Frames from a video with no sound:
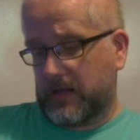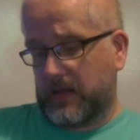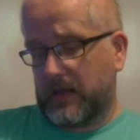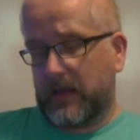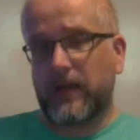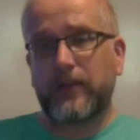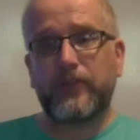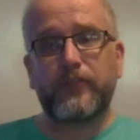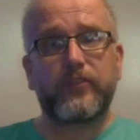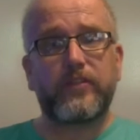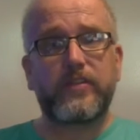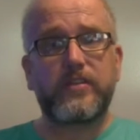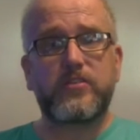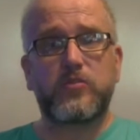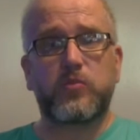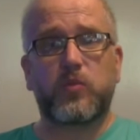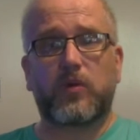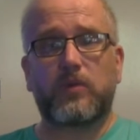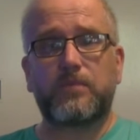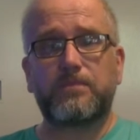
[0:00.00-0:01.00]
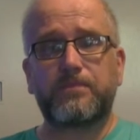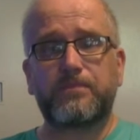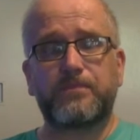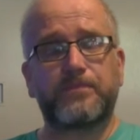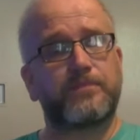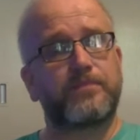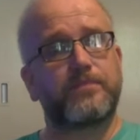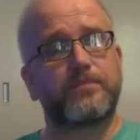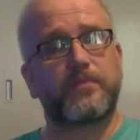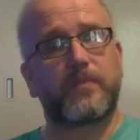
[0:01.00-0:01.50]
And for this one,
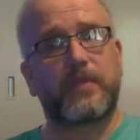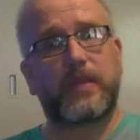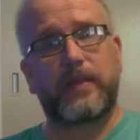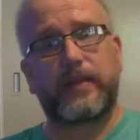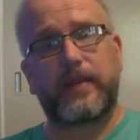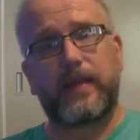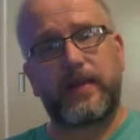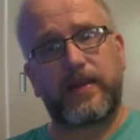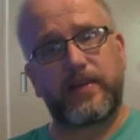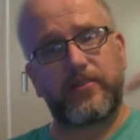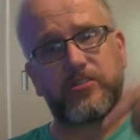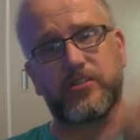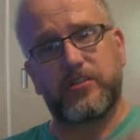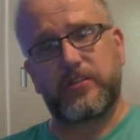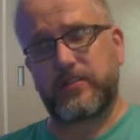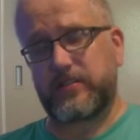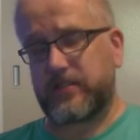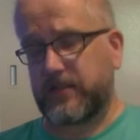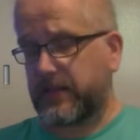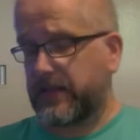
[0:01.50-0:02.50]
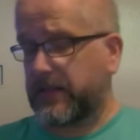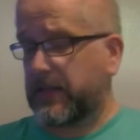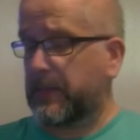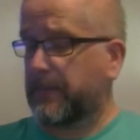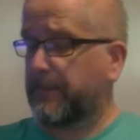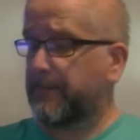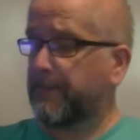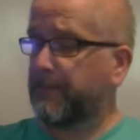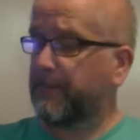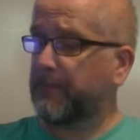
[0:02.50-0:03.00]
again, as you can see,
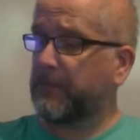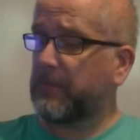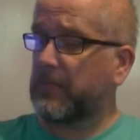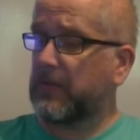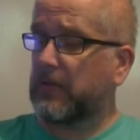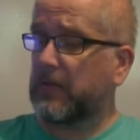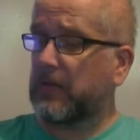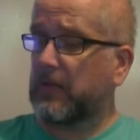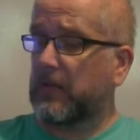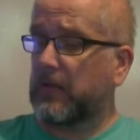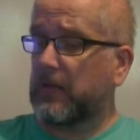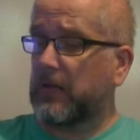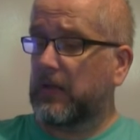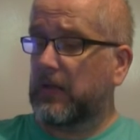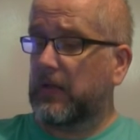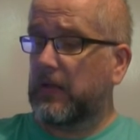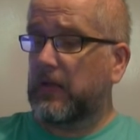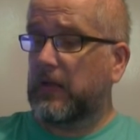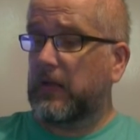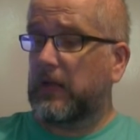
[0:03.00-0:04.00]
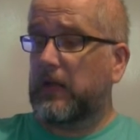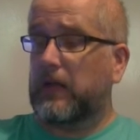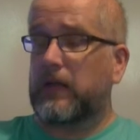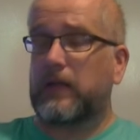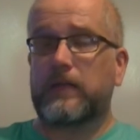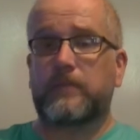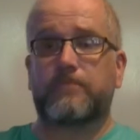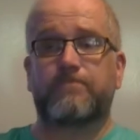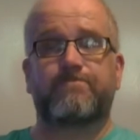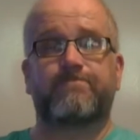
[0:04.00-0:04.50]

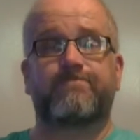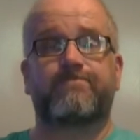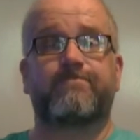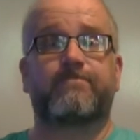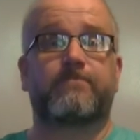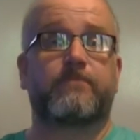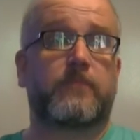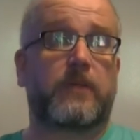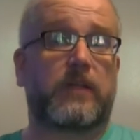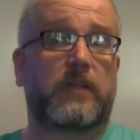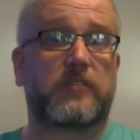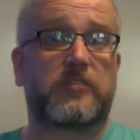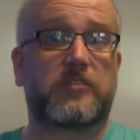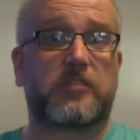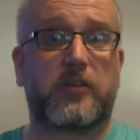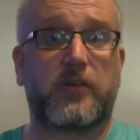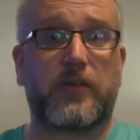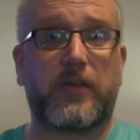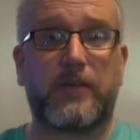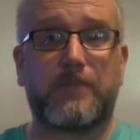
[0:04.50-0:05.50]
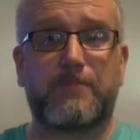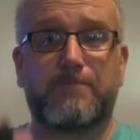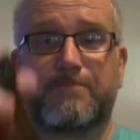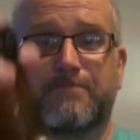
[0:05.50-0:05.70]
well, I'll show you.